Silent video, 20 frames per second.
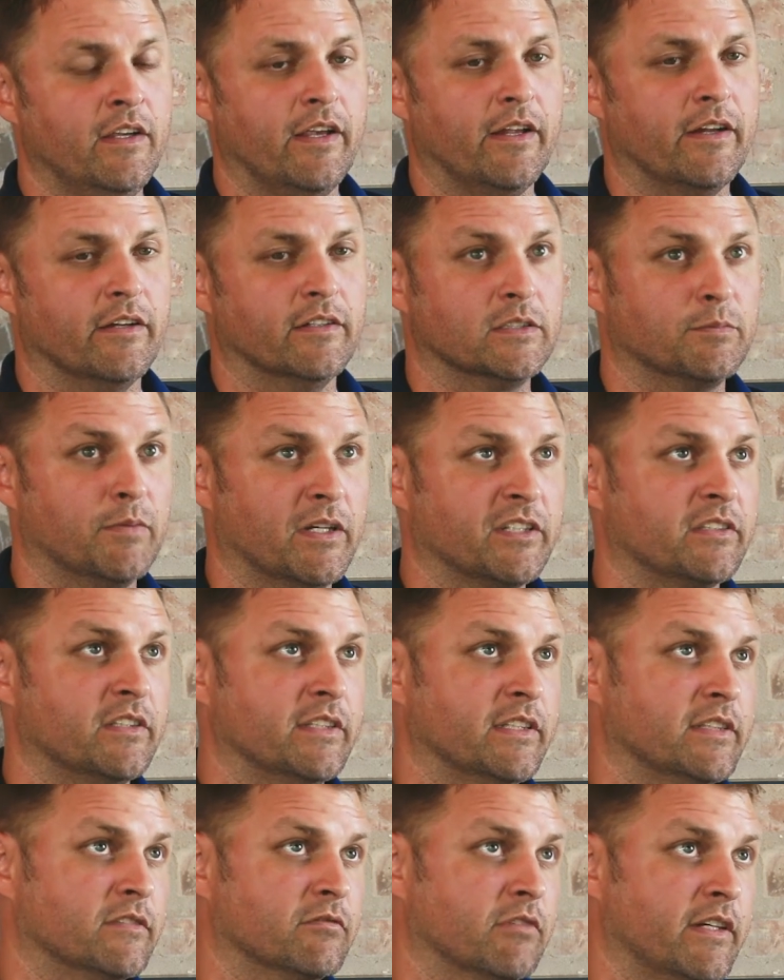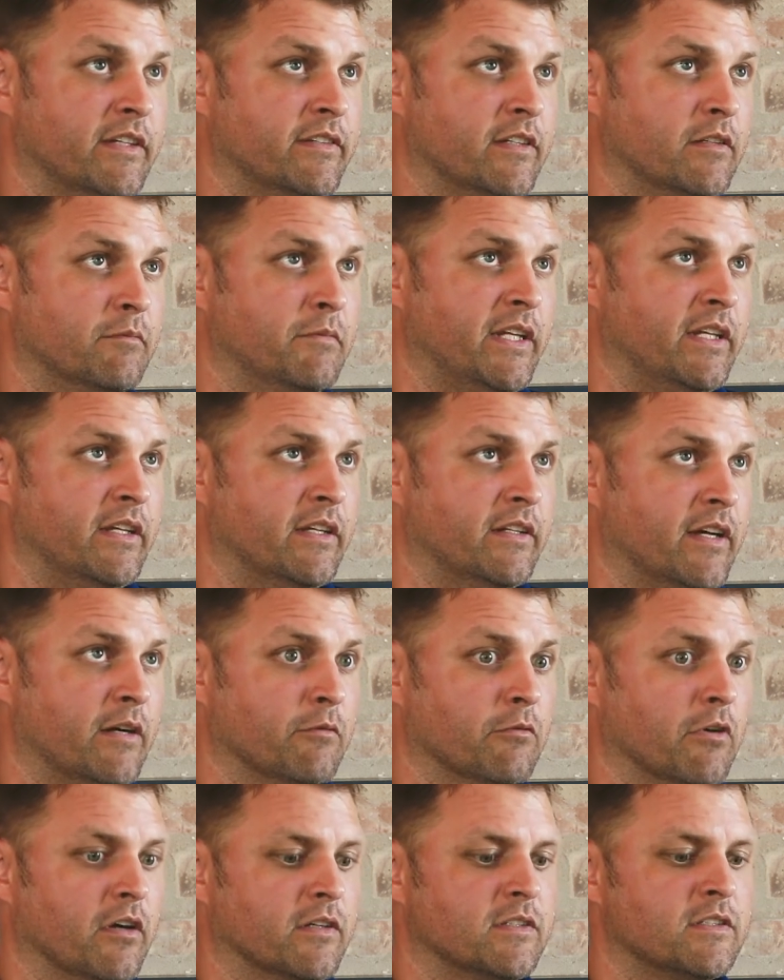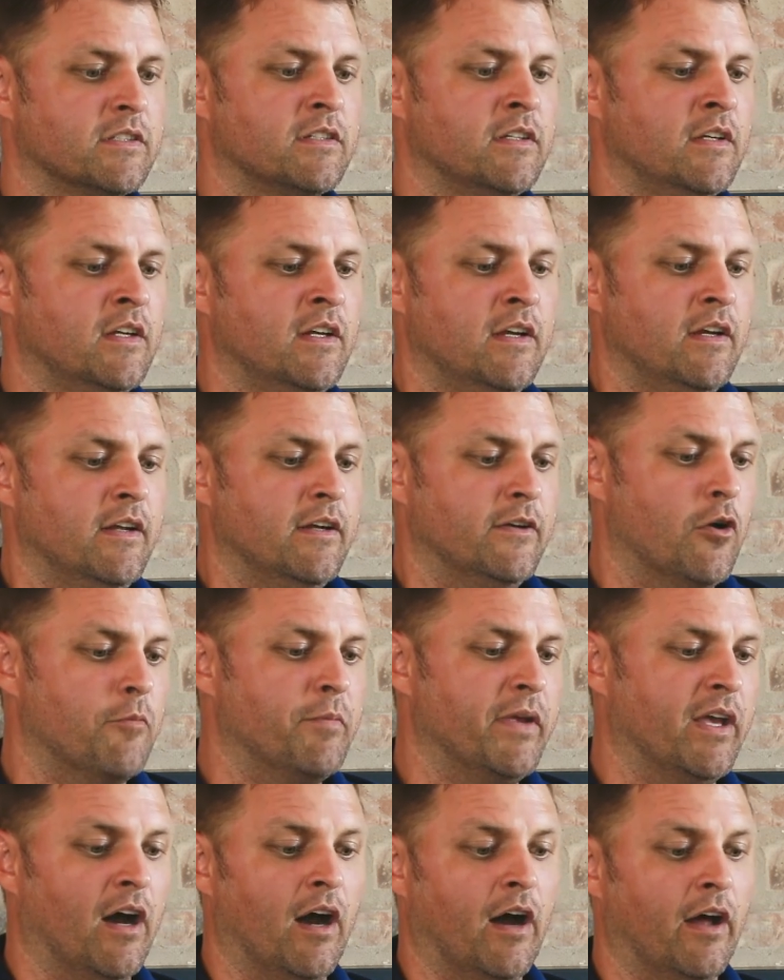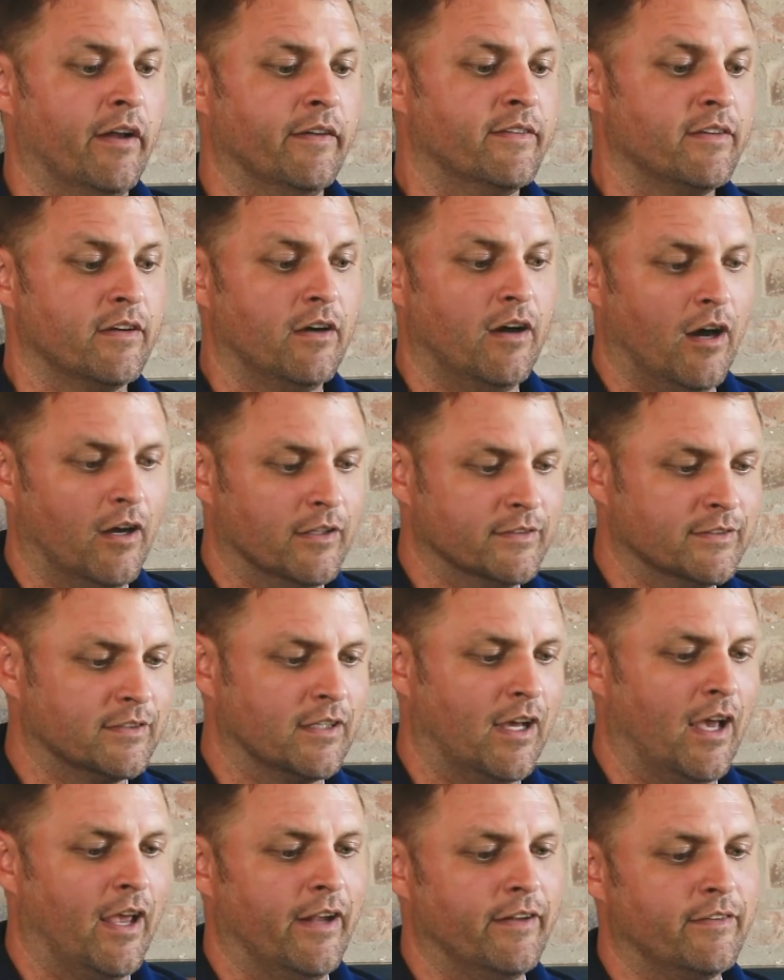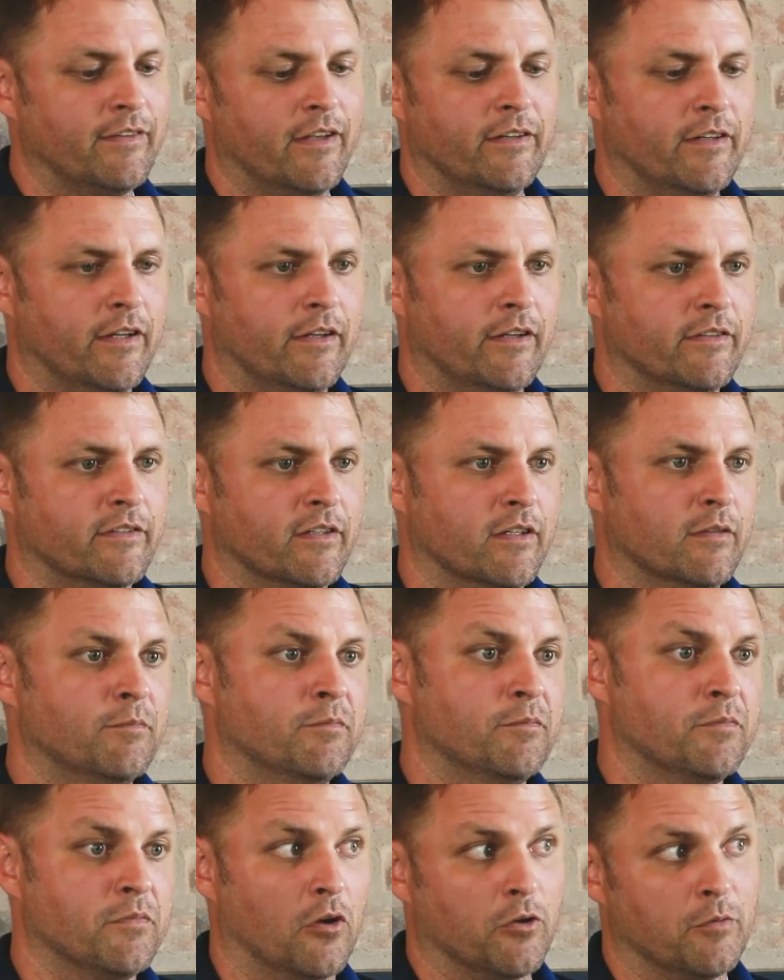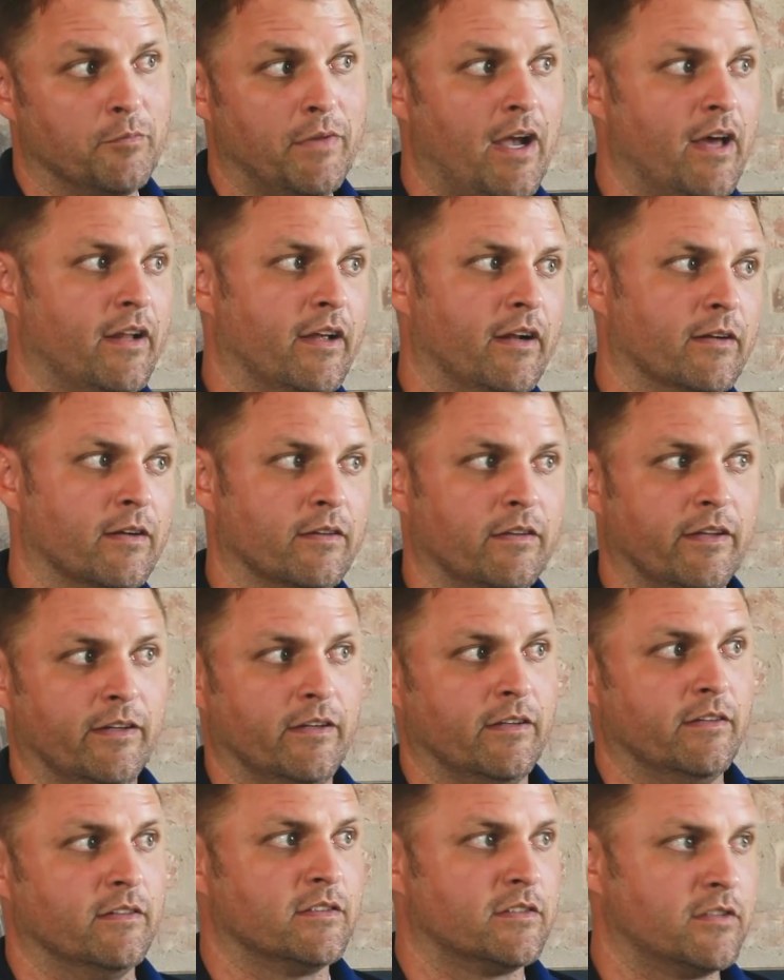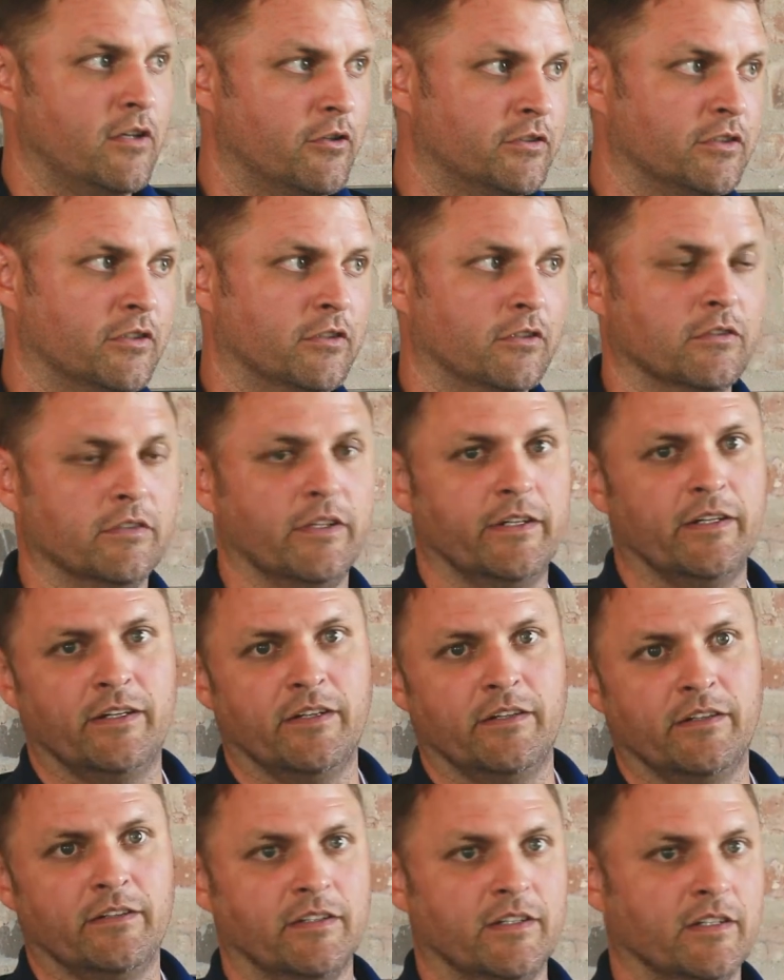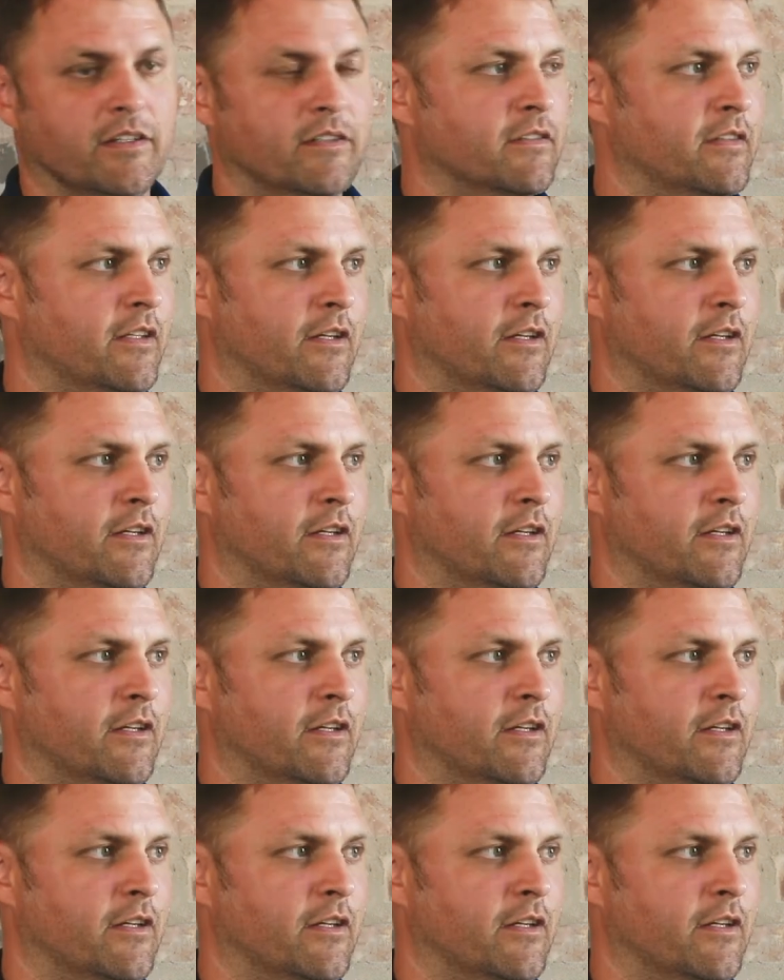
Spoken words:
Especially as retail media networks go beyond on-site and get into programmatic, they get into social, they get into,